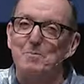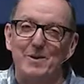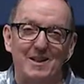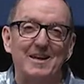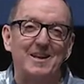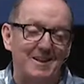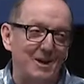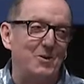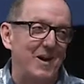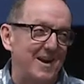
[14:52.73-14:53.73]
politically
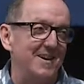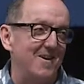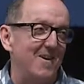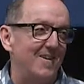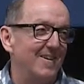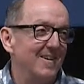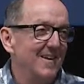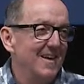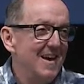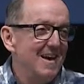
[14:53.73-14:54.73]
correct at all.
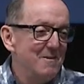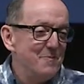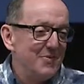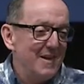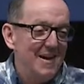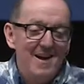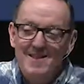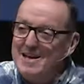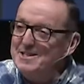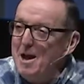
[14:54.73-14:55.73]

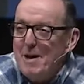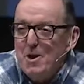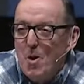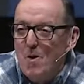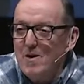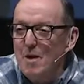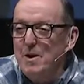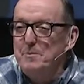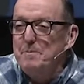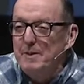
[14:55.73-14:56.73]
That's not my goal. I want
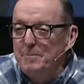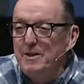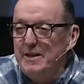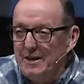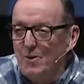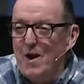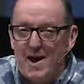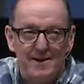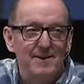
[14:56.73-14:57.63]
to be biblically correct.